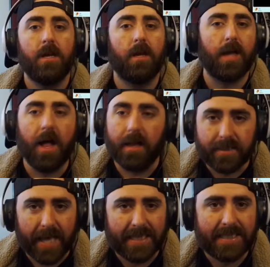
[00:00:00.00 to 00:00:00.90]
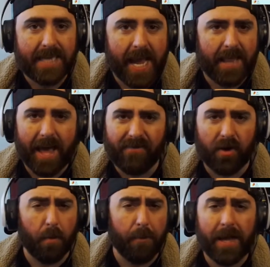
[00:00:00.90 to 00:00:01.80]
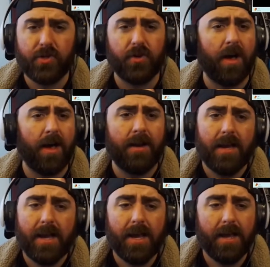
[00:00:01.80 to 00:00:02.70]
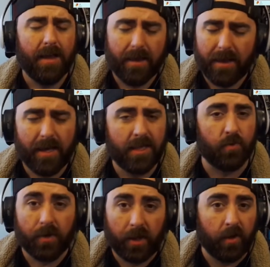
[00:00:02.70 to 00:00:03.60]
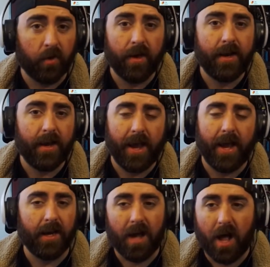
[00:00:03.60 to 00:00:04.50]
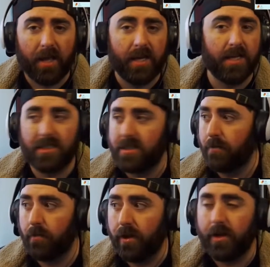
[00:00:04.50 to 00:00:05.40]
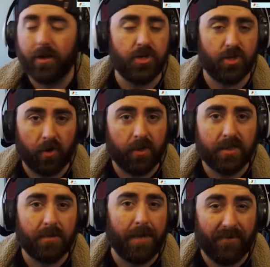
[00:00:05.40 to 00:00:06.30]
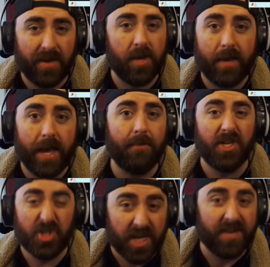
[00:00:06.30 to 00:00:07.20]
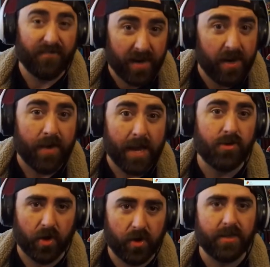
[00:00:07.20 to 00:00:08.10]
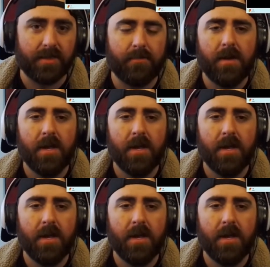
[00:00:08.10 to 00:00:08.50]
Colin's Last Stand, they have their own Patreon. It's really good. And Colin does some really good journalism, like legit video game journalism